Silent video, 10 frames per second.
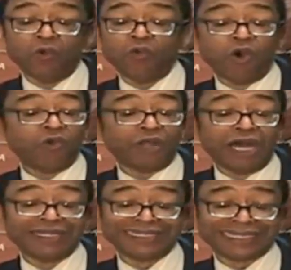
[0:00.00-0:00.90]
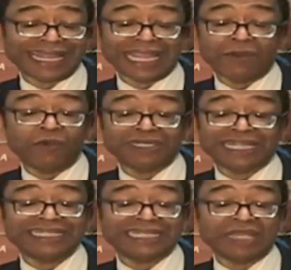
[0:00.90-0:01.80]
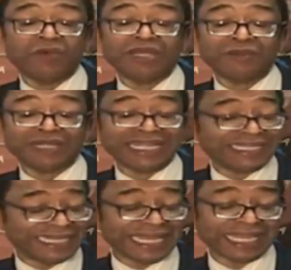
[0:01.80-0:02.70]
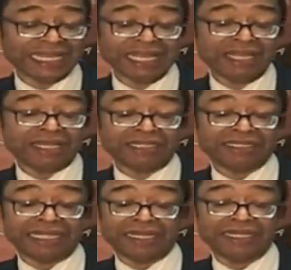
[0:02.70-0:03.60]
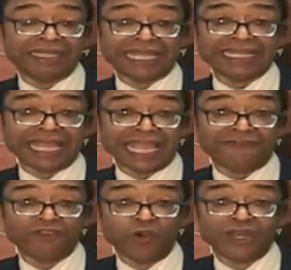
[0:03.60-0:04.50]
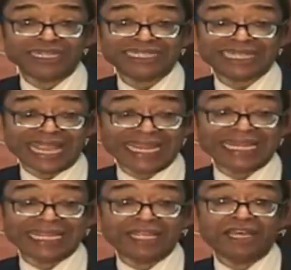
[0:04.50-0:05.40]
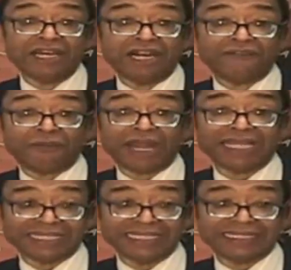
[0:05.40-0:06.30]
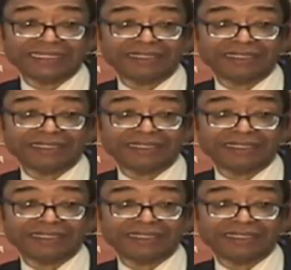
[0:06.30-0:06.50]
won't understand what they see when they see it, because they have no understanding of the process.